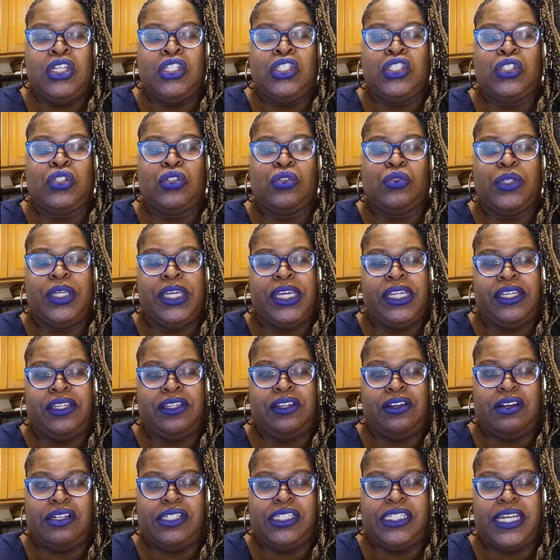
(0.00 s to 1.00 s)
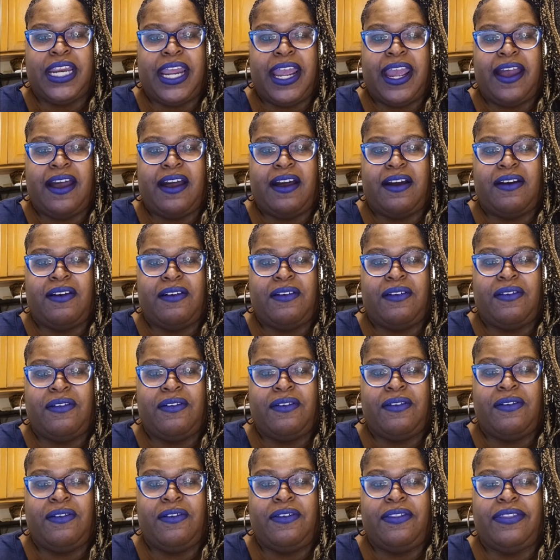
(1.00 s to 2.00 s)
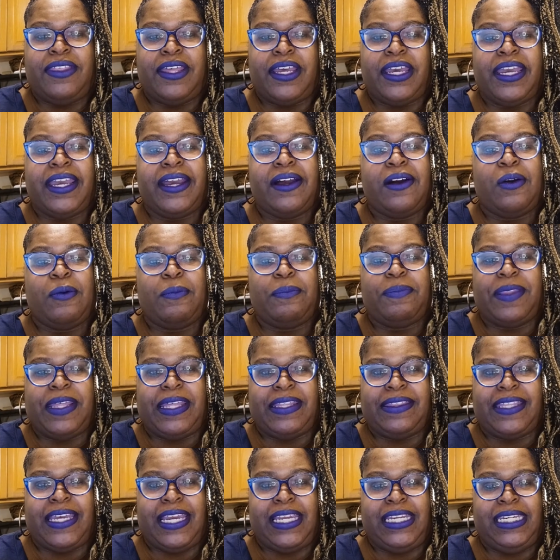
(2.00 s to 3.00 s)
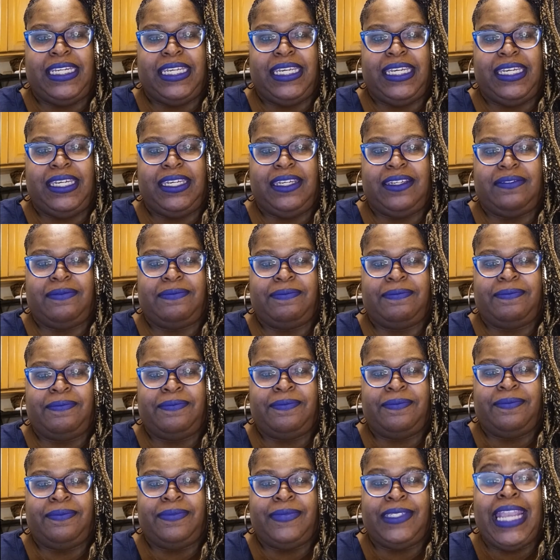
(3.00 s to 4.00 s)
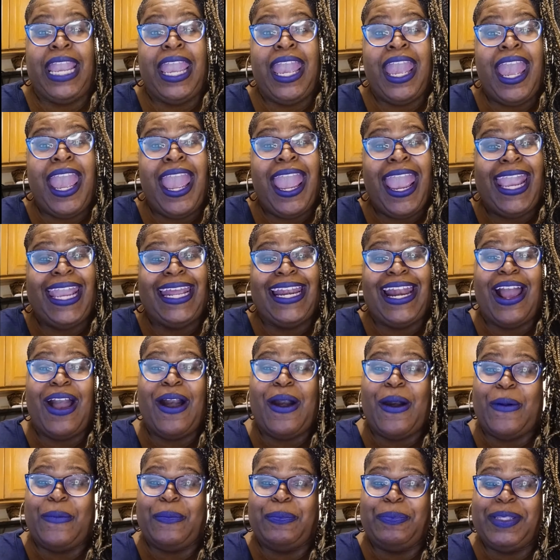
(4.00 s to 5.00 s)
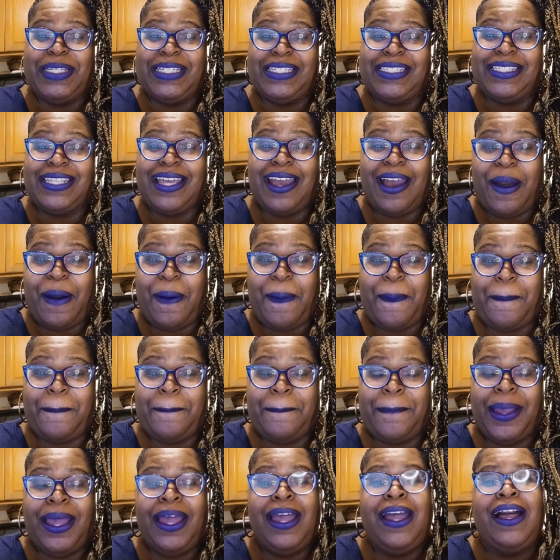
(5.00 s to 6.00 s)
to getting your child the help that they need. And I hope this helped.